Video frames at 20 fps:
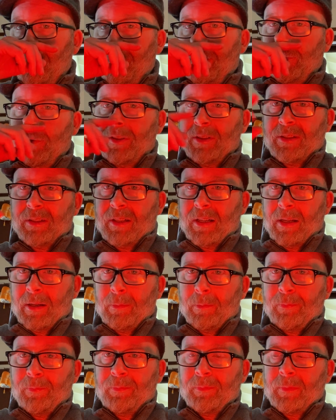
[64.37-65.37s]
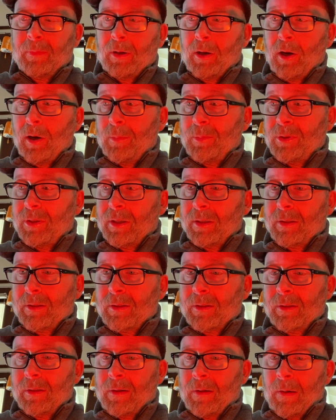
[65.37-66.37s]
for the same
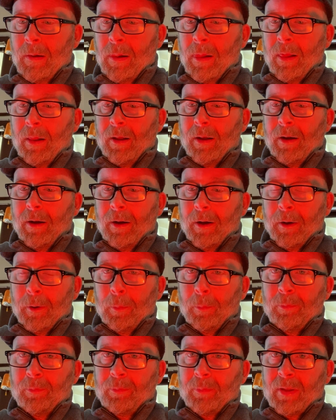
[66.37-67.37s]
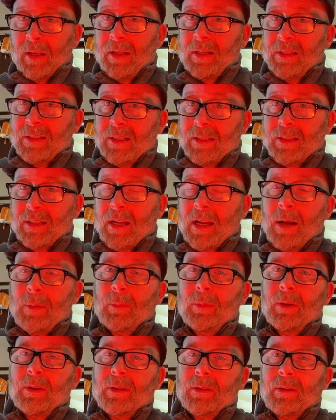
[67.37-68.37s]
objects. And he sees
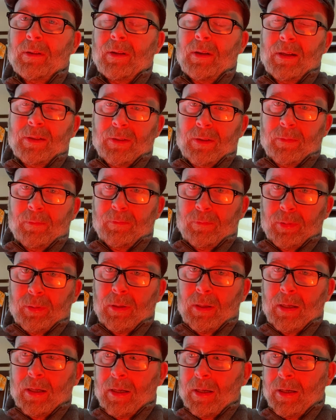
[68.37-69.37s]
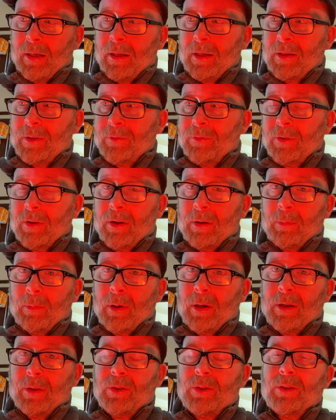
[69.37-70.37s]
Hamlet as a play as very
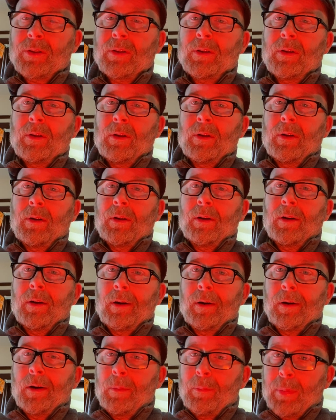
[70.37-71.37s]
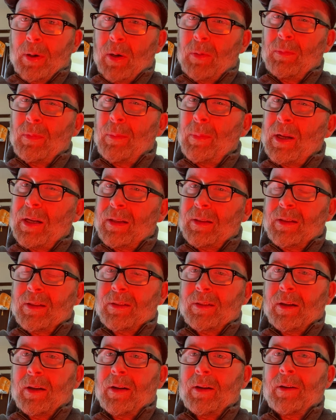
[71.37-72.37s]
much about mimetic
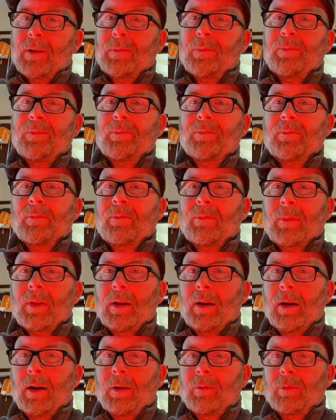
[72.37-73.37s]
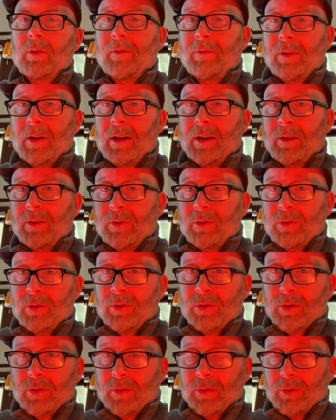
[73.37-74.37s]
desire,
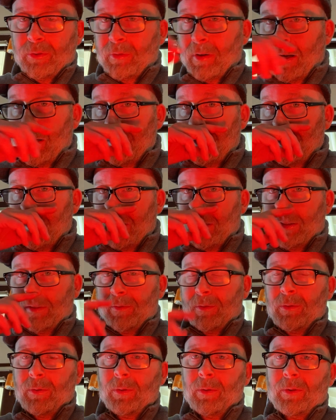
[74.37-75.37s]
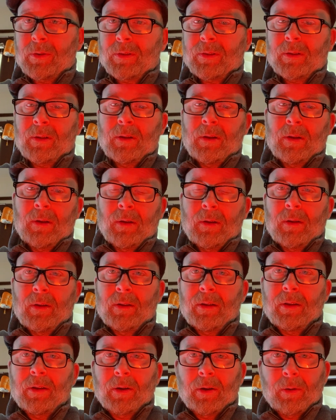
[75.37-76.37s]
revenge, tragedies, of course.
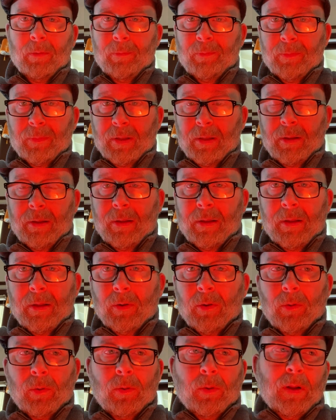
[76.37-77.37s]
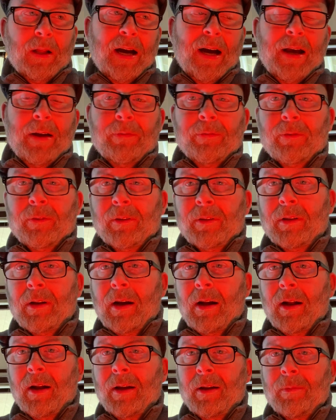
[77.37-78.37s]
You know, the whole eye for an
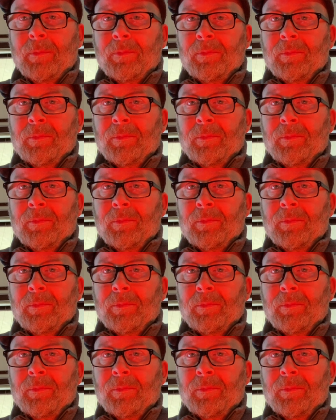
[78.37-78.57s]
eye